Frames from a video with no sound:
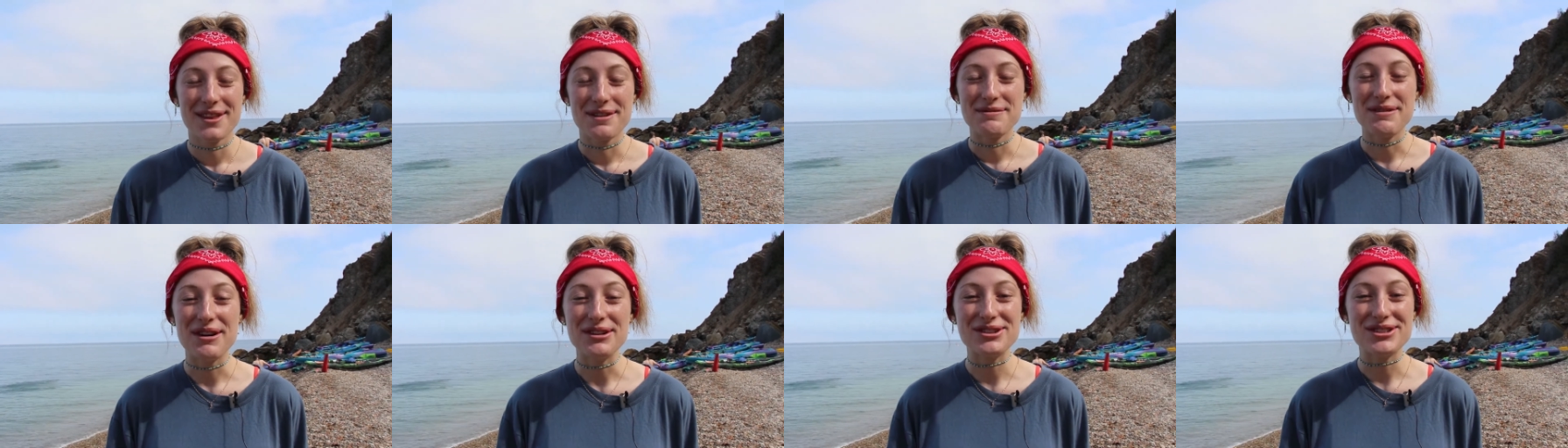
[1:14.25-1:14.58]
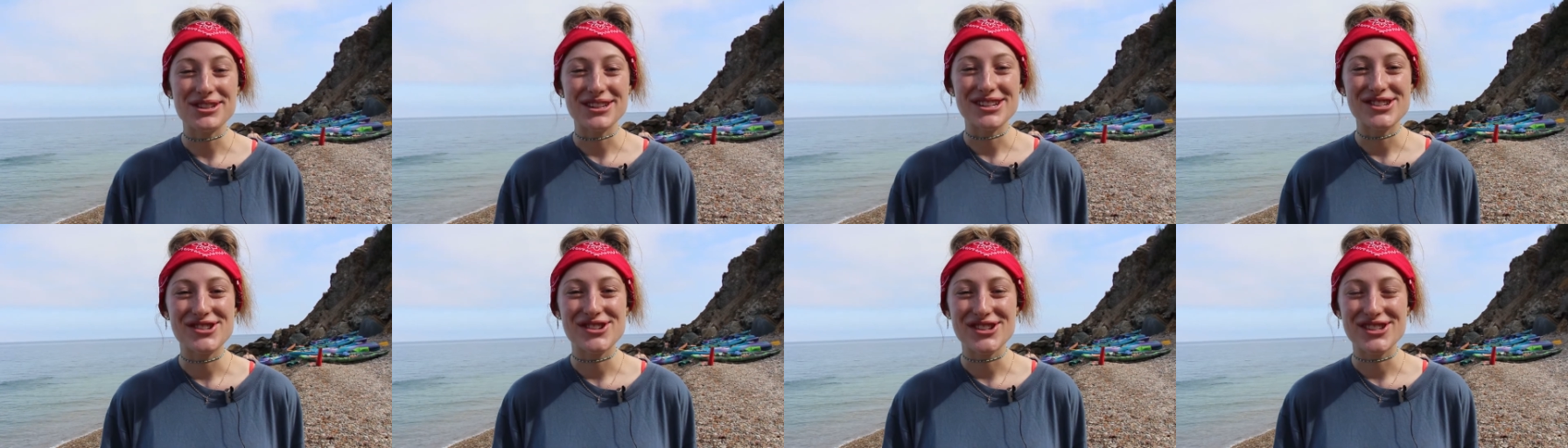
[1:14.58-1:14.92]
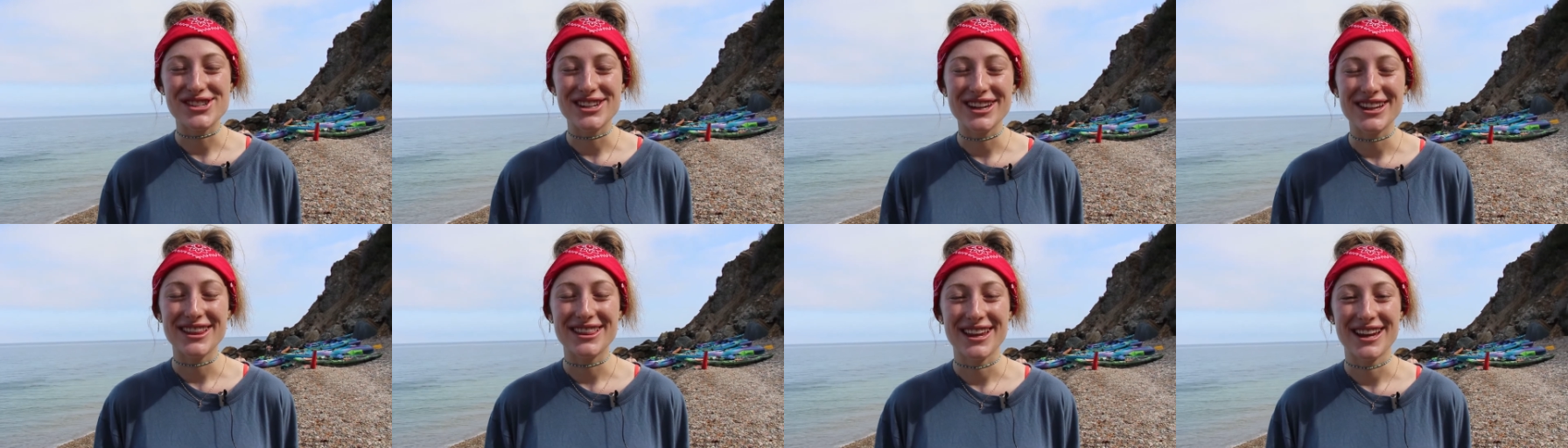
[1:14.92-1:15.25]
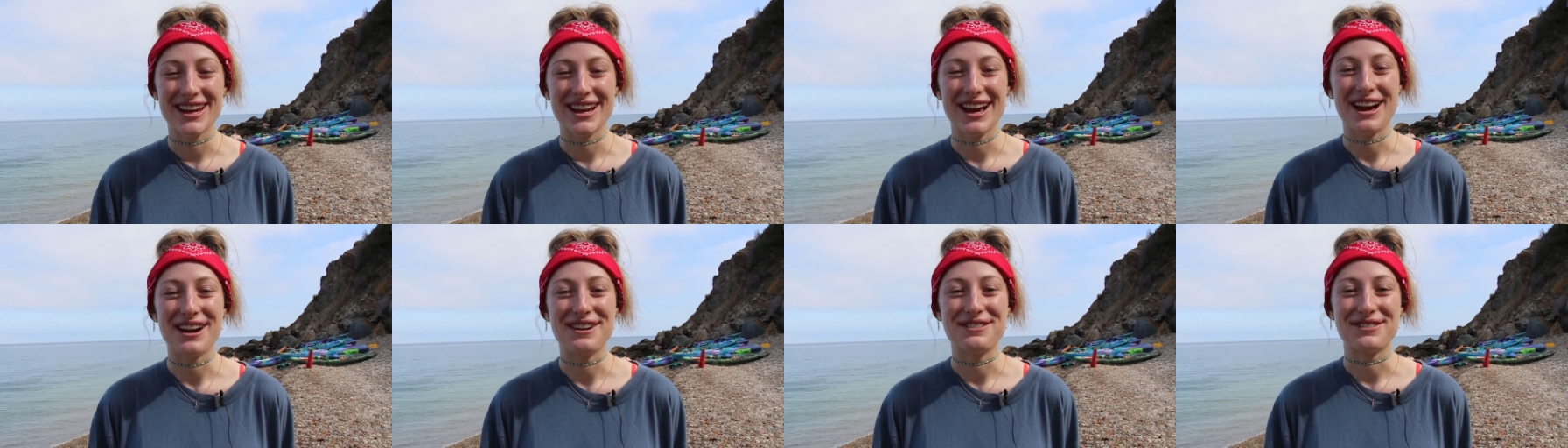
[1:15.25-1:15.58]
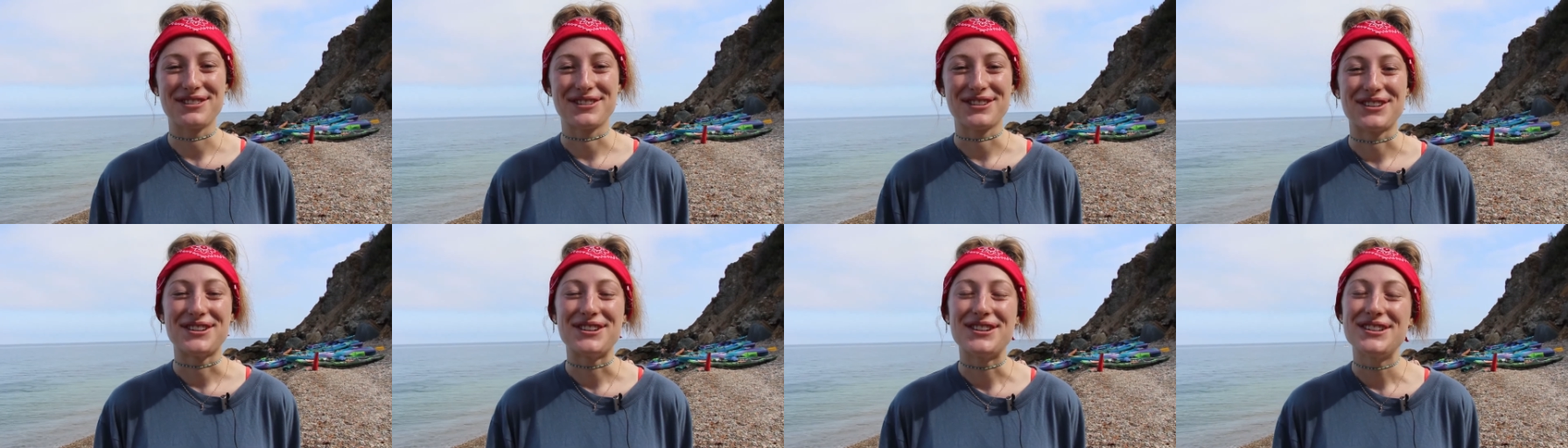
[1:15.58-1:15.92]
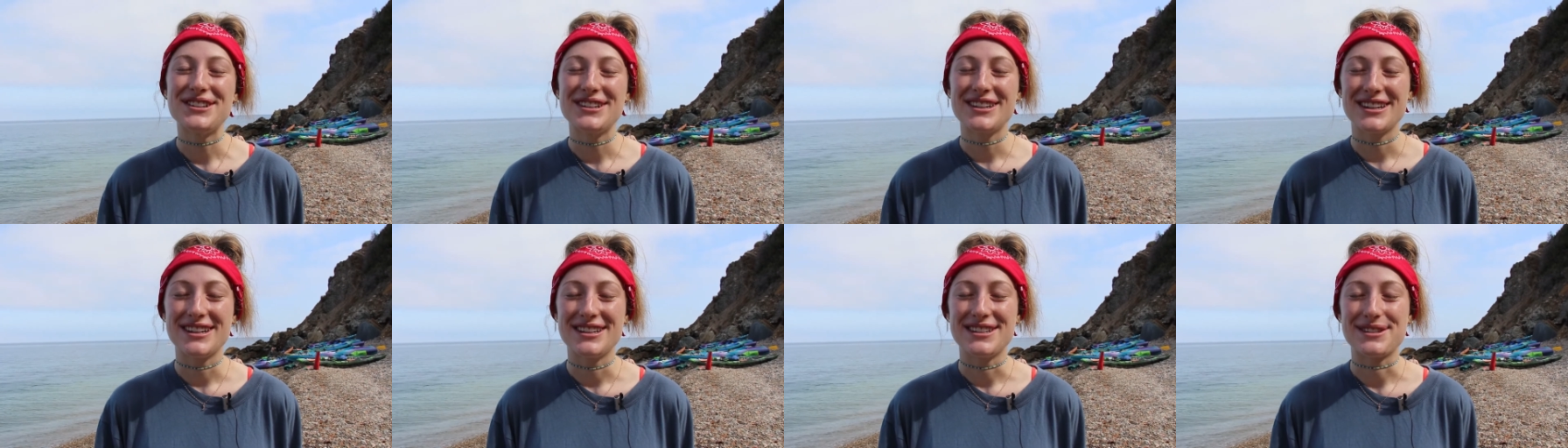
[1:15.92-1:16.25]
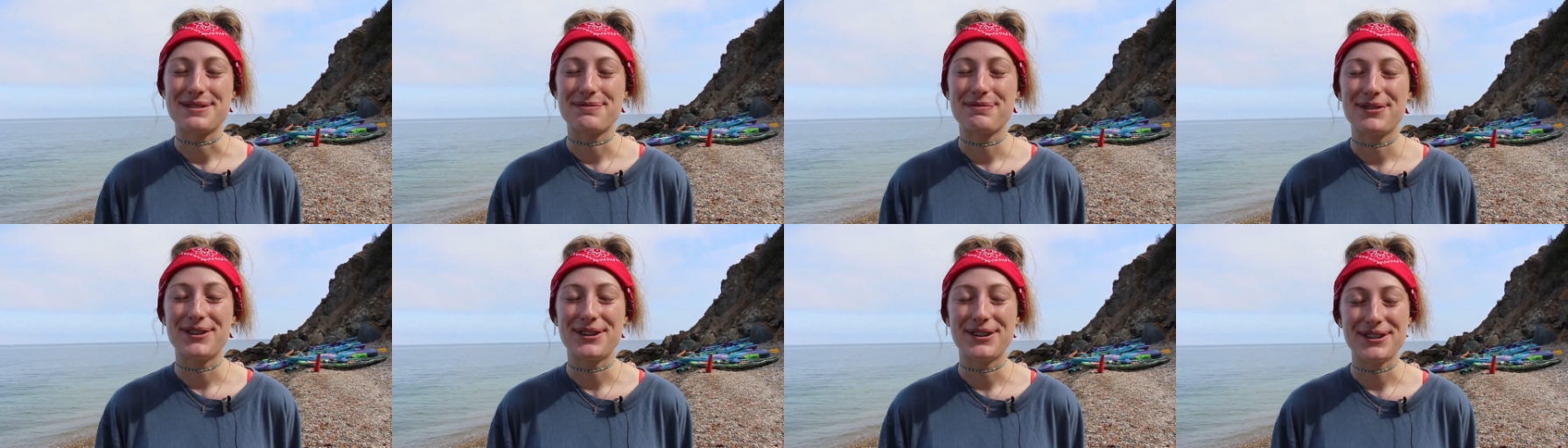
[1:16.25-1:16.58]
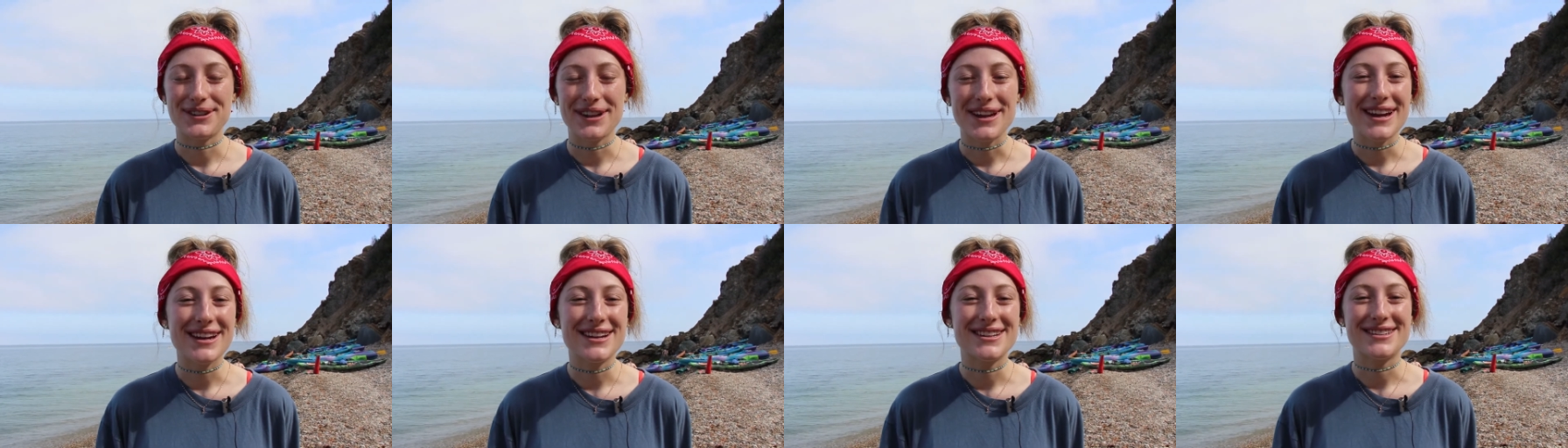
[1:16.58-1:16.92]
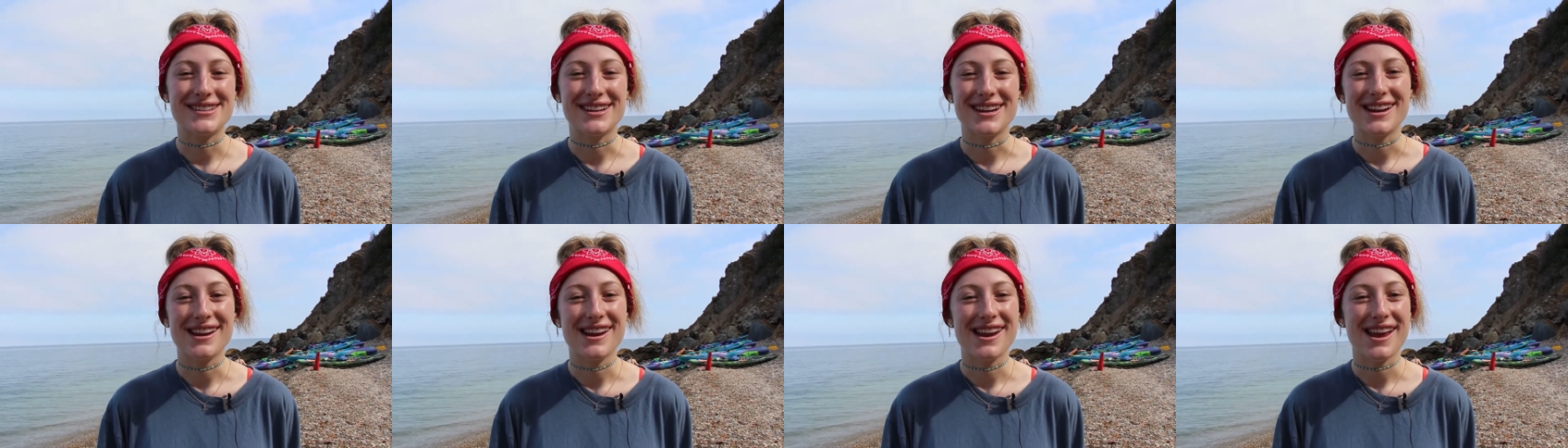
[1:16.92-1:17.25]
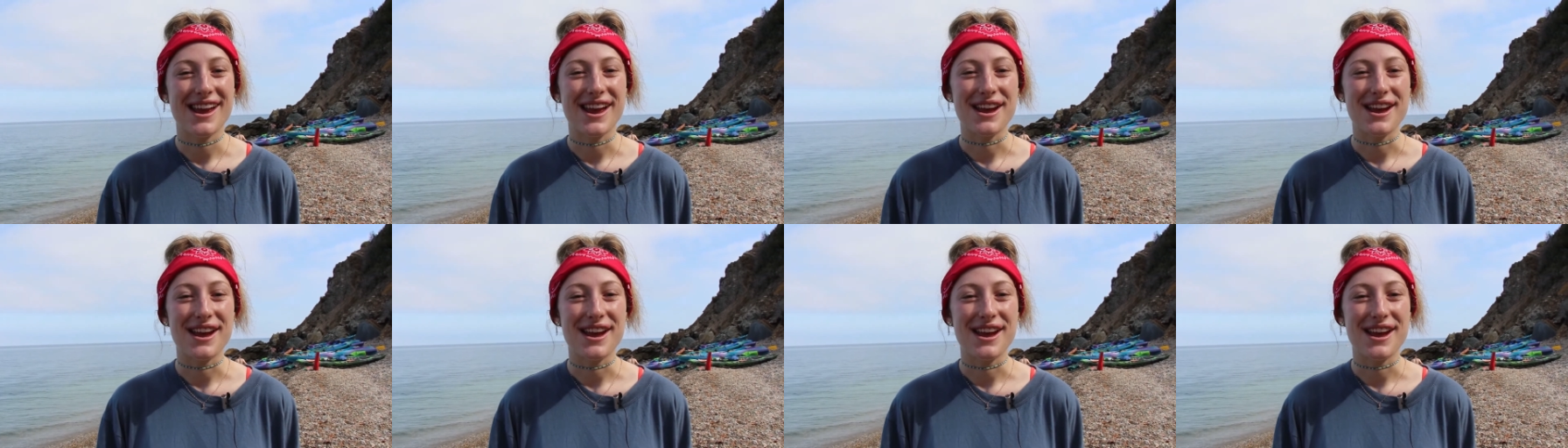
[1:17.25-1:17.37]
The most interesting thing I've learned is plankton.